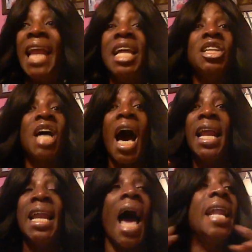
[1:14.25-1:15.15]
I didn't cut
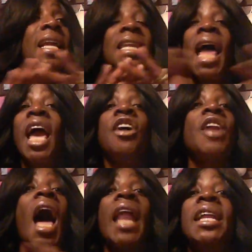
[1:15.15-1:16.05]
it, I didn't layer
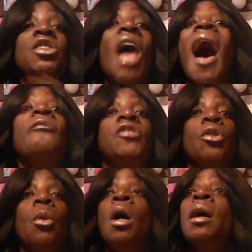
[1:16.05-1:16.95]
it, I didn't have
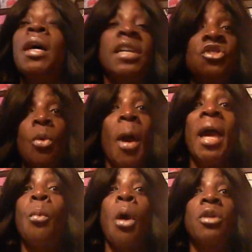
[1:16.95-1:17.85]
to because the way
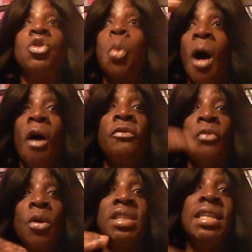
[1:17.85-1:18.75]
it worked 12,
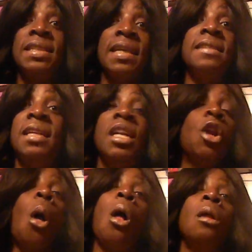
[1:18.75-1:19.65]
14, 16,
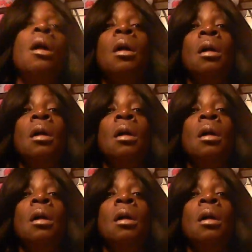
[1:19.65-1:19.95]
it all